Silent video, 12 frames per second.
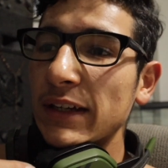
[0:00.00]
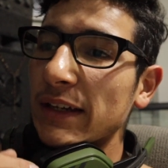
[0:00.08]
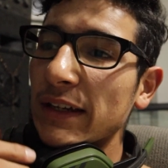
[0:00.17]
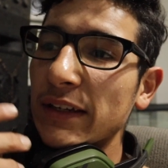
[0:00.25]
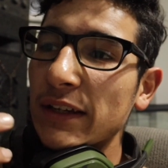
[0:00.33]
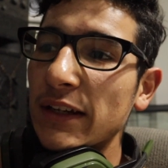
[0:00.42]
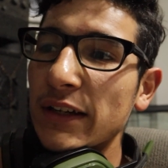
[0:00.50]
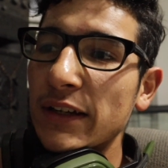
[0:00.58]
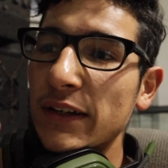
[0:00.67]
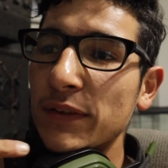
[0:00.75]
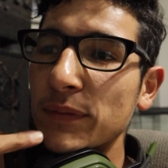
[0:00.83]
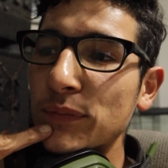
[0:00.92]
and
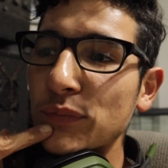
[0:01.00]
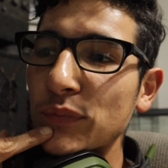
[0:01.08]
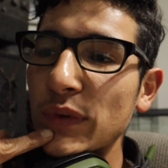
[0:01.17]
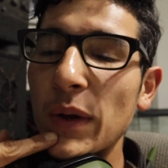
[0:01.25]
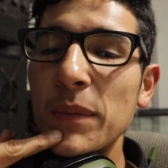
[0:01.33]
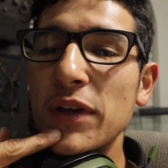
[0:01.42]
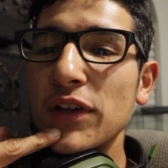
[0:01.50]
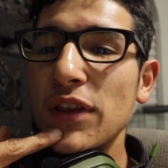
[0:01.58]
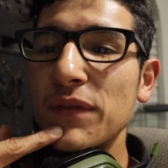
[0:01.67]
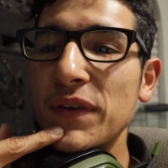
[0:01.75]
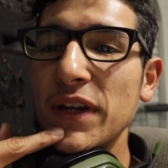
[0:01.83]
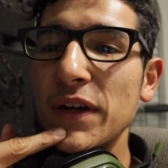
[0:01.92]
that'll be
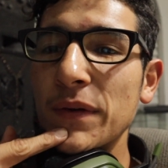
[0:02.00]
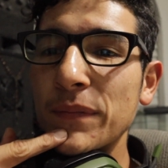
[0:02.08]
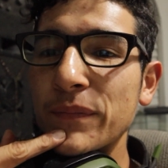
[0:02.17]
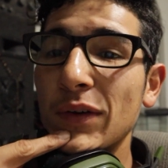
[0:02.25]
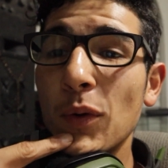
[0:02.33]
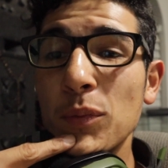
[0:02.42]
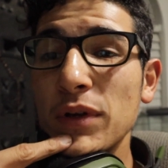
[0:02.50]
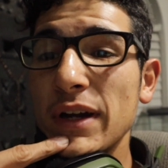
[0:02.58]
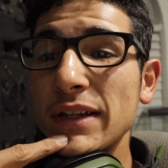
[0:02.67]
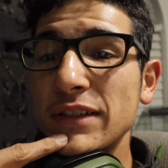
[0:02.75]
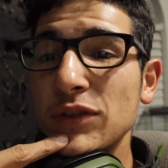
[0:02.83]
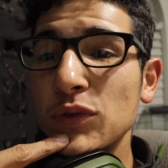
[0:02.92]
another video. Hope you
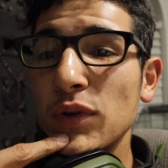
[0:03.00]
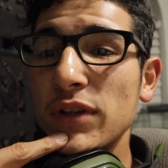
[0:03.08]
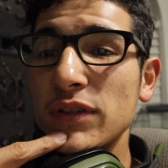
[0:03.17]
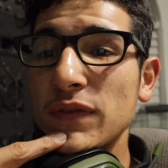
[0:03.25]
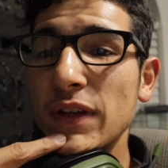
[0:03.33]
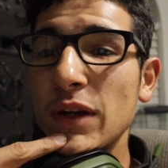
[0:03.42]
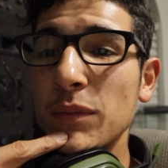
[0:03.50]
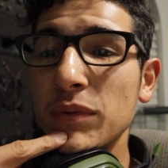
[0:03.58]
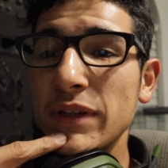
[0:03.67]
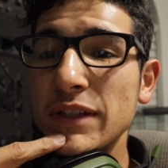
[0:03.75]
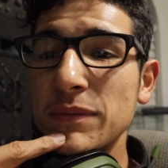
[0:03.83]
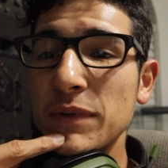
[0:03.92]
guys enjoy this video.
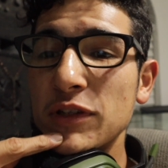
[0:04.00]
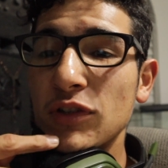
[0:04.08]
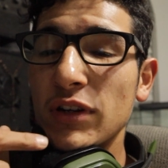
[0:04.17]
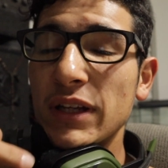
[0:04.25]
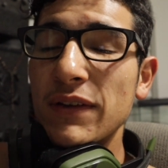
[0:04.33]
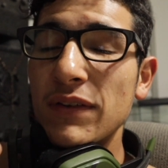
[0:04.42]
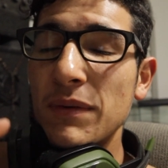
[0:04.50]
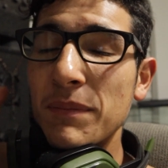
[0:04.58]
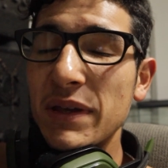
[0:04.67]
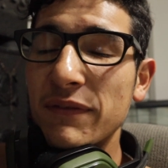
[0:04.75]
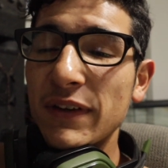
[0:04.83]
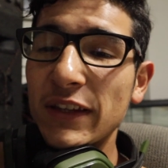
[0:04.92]
Please be sure to give it a
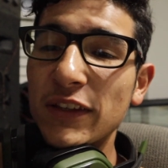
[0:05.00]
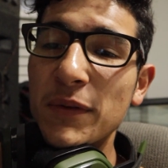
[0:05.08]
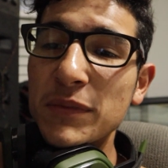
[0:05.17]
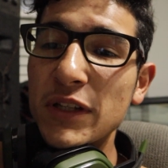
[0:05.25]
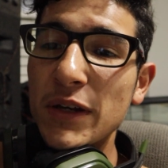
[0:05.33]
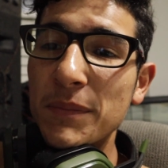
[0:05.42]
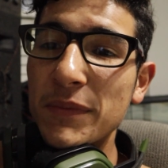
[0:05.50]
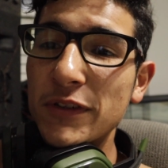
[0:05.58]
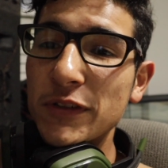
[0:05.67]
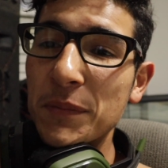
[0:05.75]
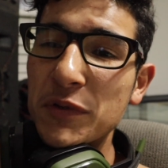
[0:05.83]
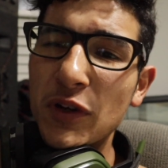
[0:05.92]
big fat thumbs up.
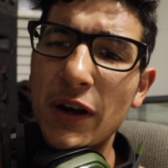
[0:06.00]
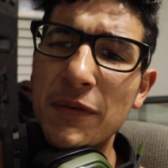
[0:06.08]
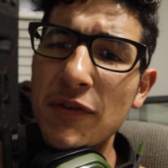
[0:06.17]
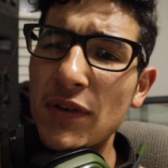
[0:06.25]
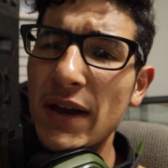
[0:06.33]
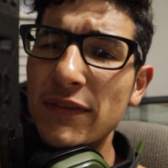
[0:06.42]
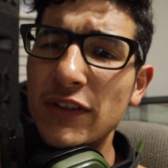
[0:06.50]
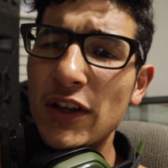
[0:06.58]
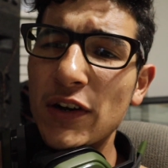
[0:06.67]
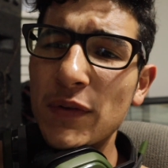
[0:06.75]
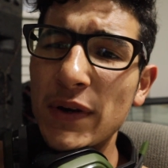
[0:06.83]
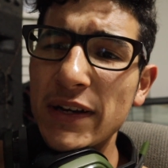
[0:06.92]
Subscribe if you have
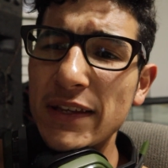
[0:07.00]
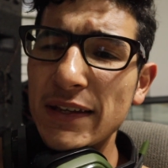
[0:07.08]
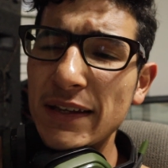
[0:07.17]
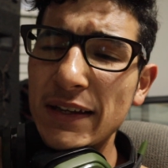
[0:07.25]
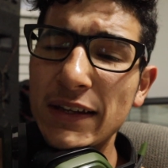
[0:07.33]
not already.